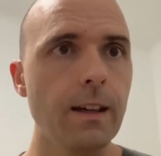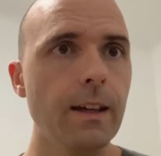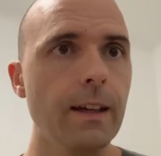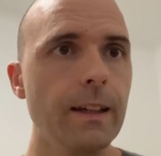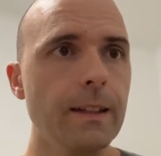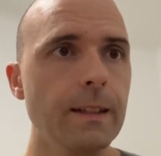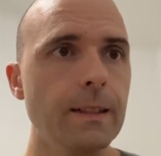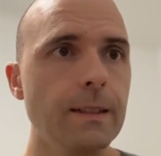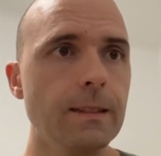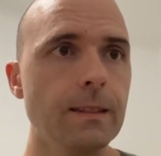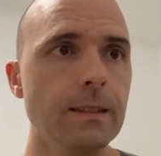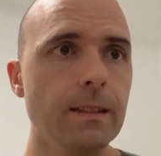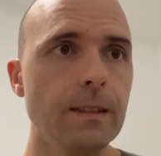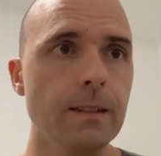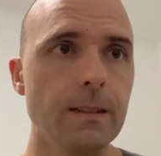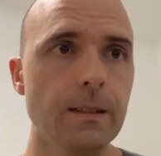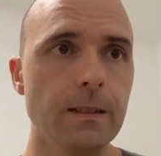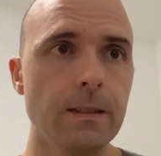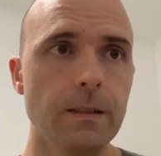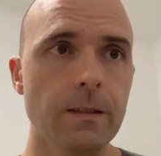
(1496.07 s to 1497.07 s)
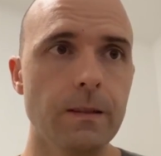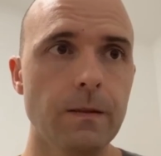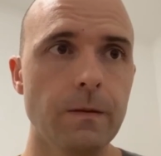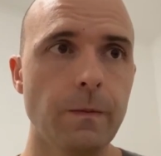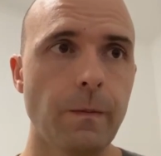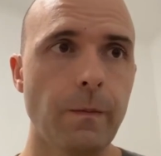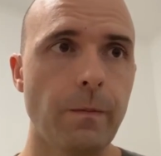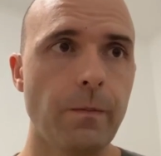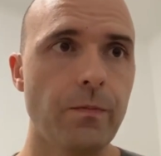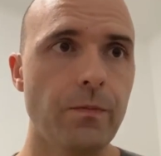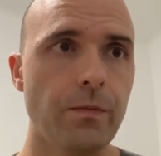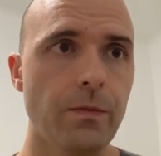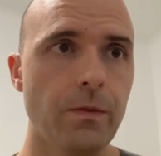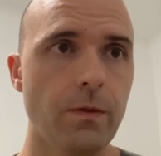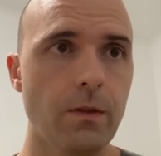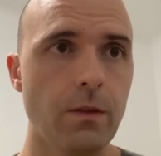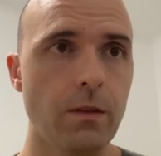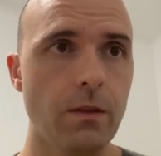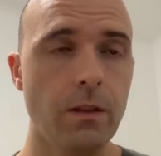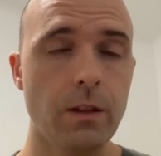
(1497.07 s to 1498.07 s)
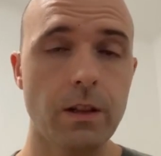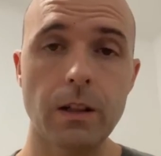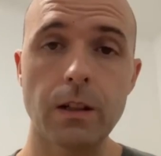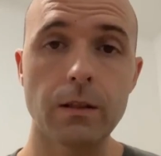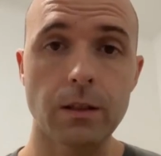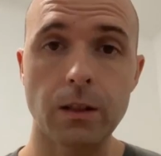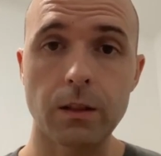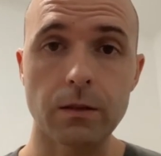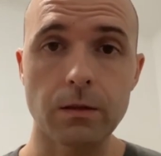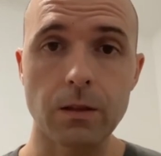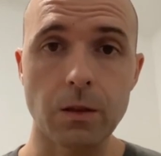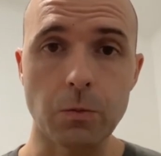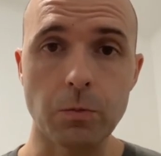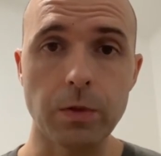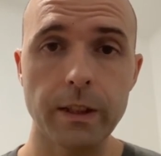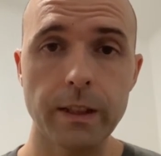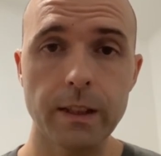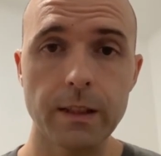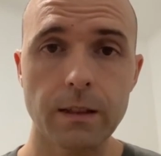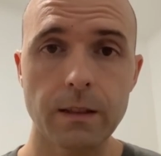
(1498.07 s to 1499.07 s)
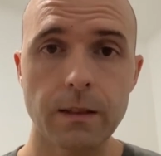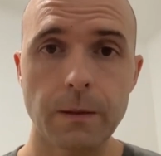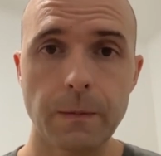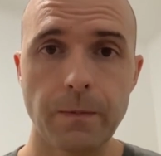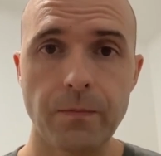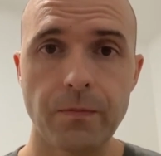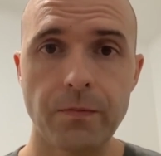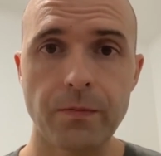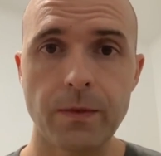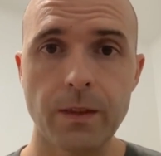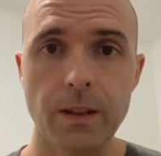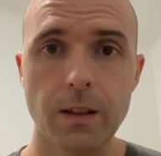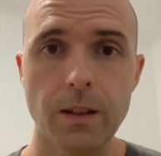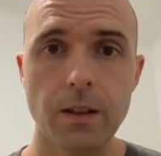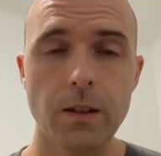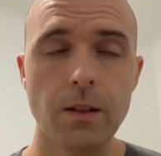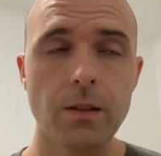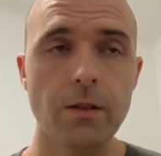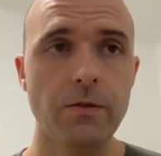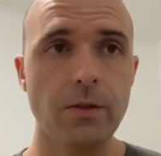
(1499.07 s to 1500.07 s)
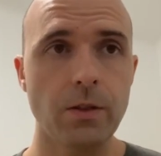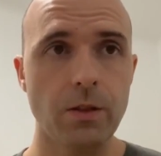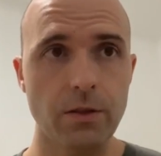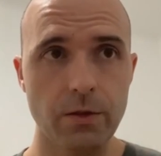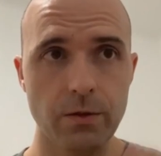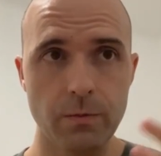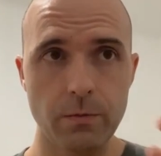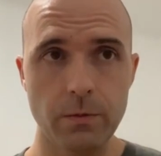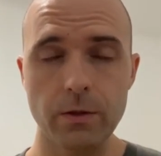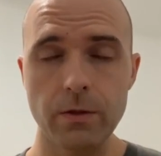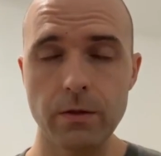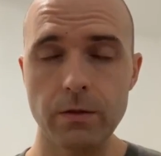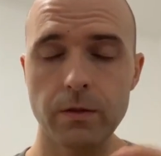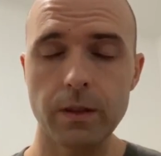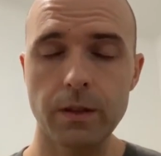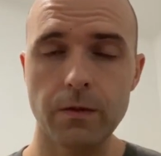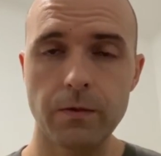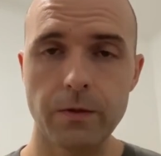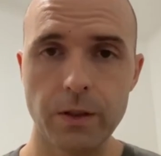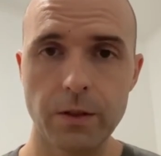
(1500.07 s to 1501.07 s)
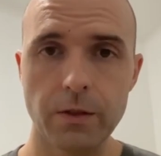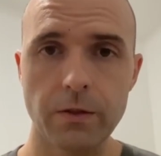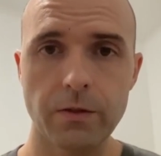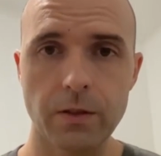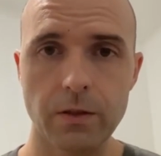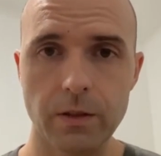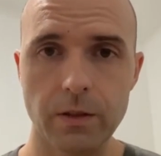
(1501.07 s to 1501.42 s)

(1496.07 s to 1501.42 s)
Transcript: and they are not complete. Furthermore, Video for